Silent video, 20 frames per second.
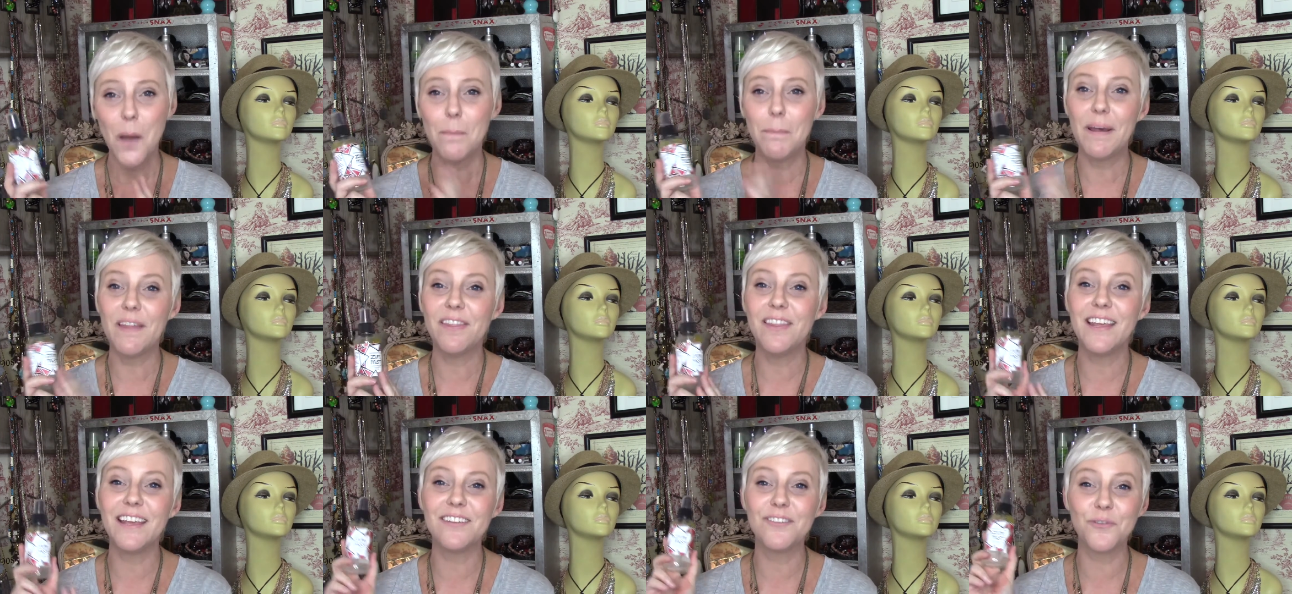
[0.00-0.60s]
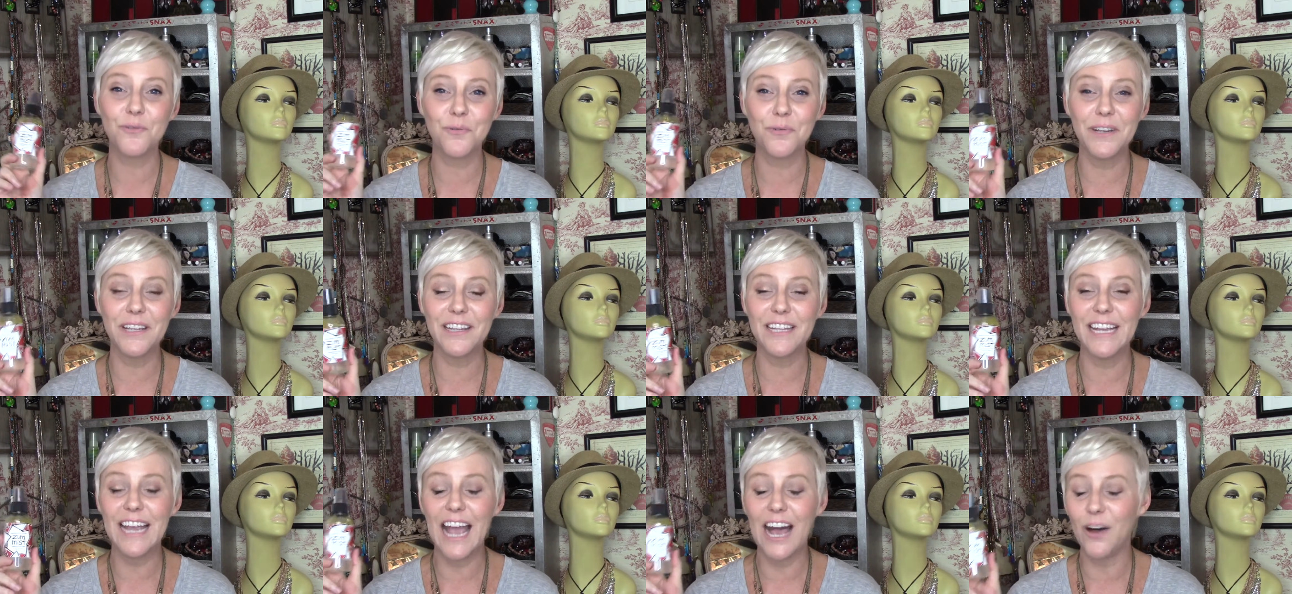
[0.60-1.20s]
Speaker 1: But this
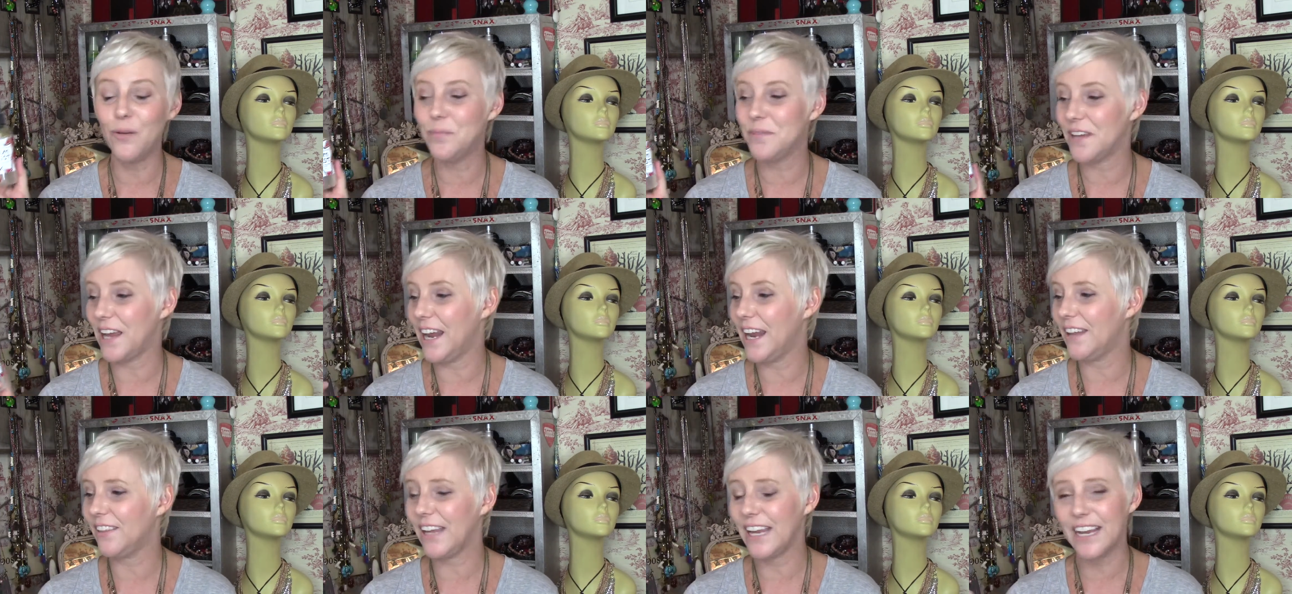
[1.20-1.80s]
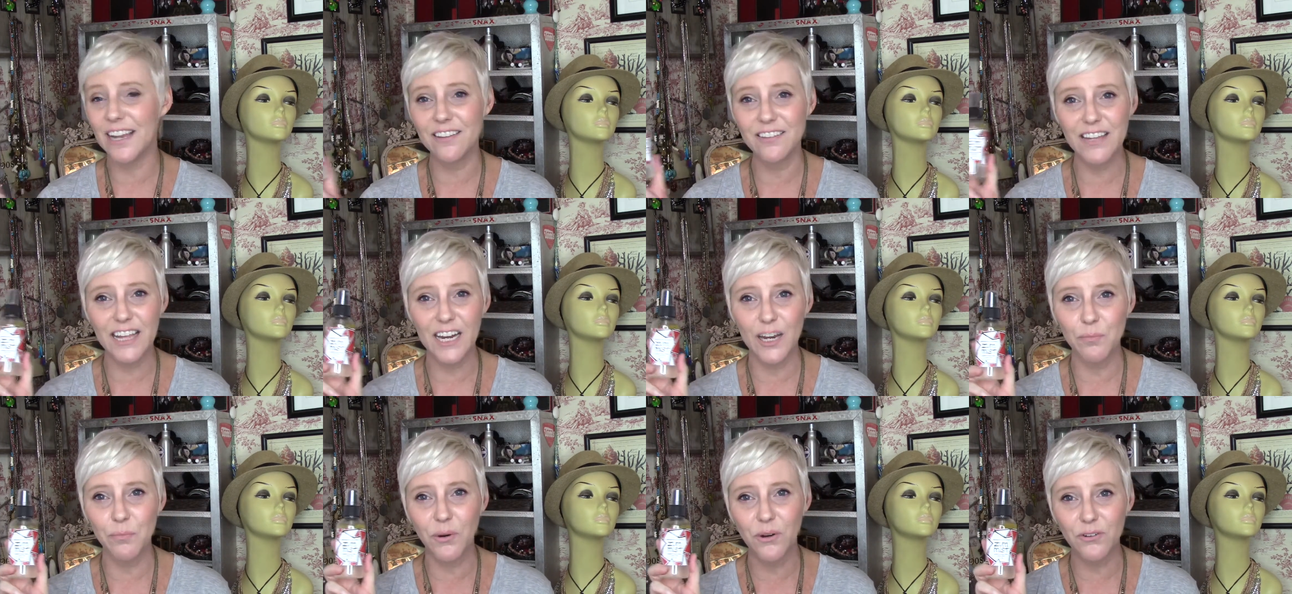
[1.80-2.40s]
really helped it. And like I
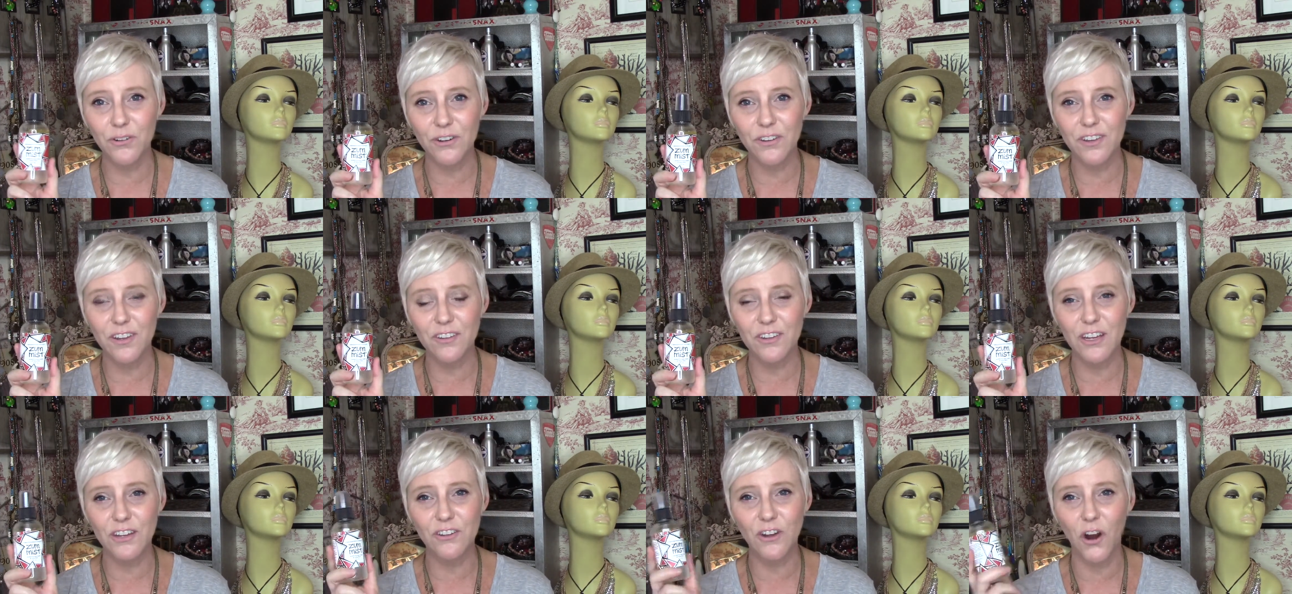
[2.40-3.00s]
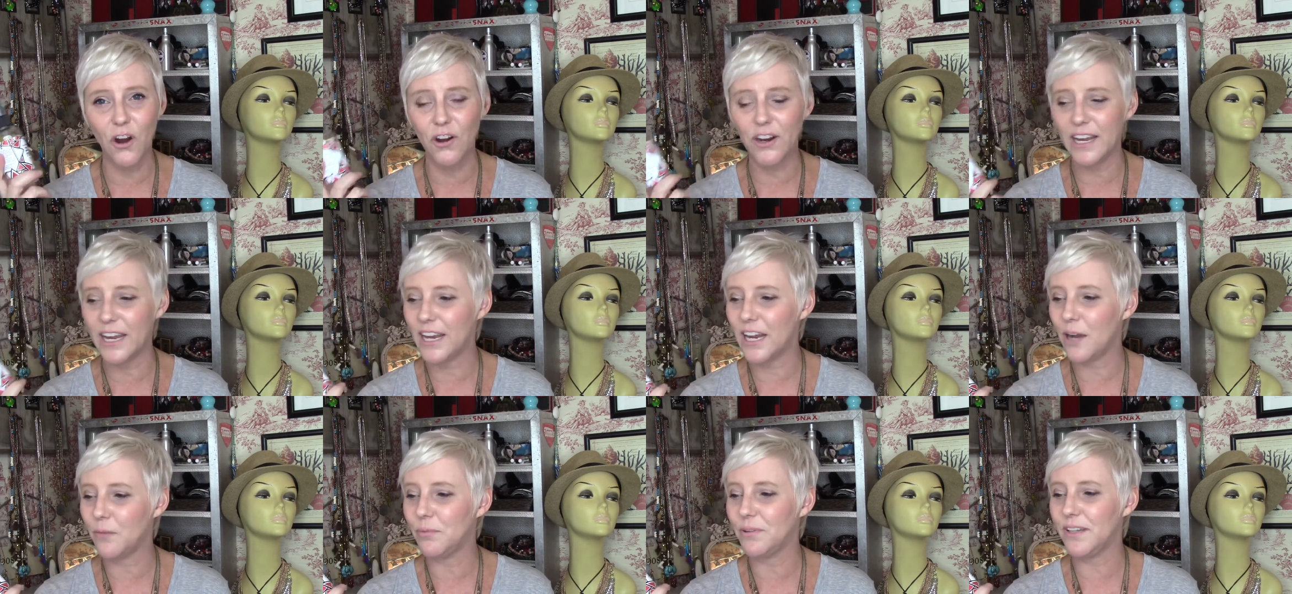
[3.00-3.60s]
said, I purchased this at
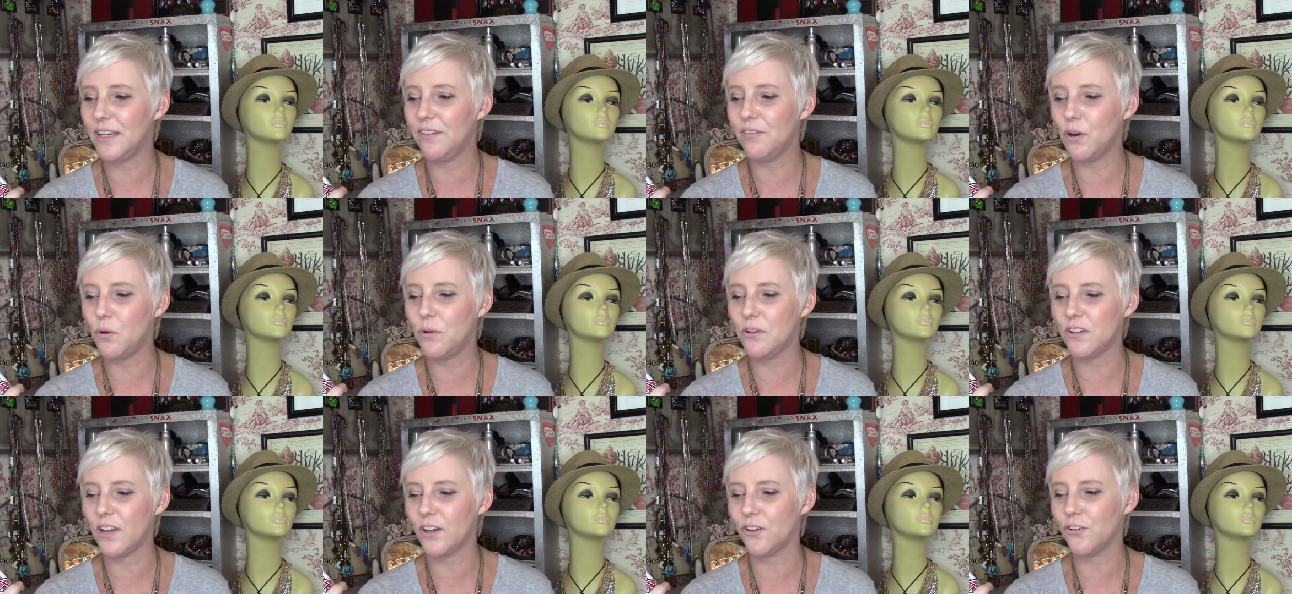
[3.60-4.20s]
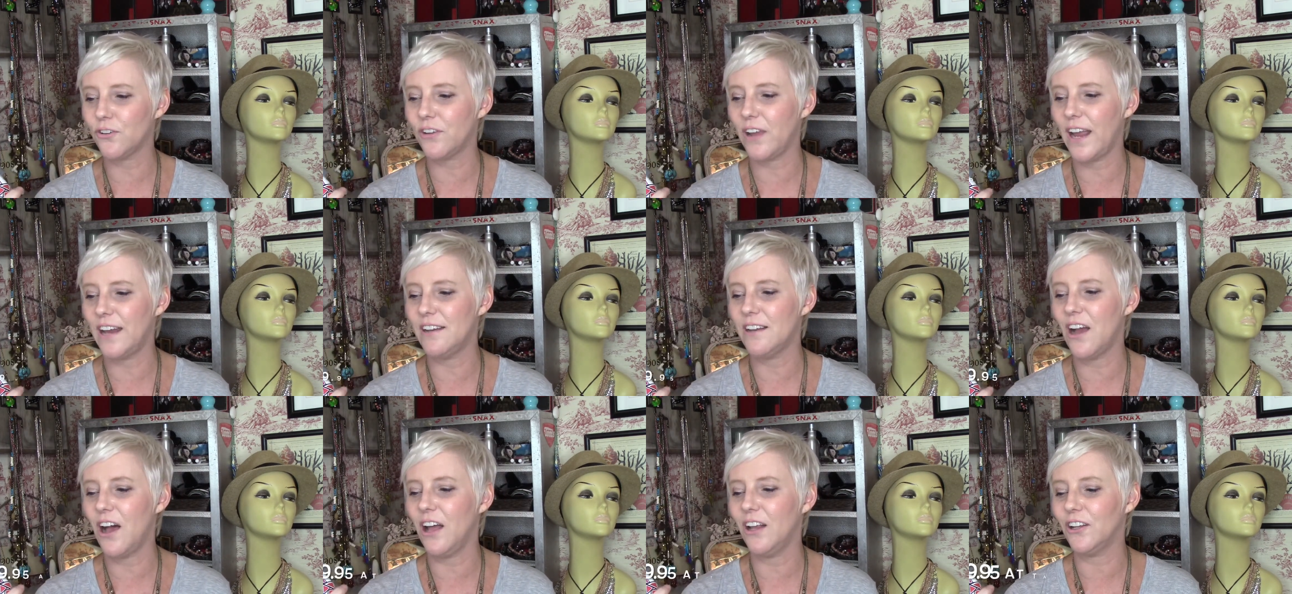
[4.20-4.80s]
Target. I believe it was under
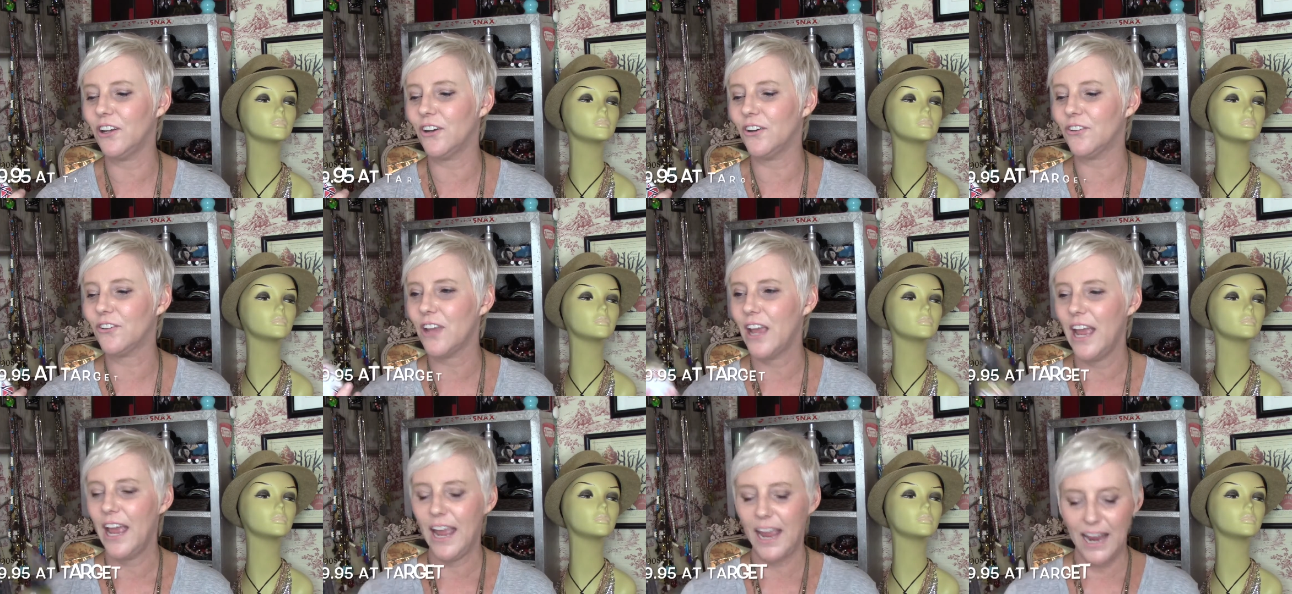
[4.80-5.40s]
$10.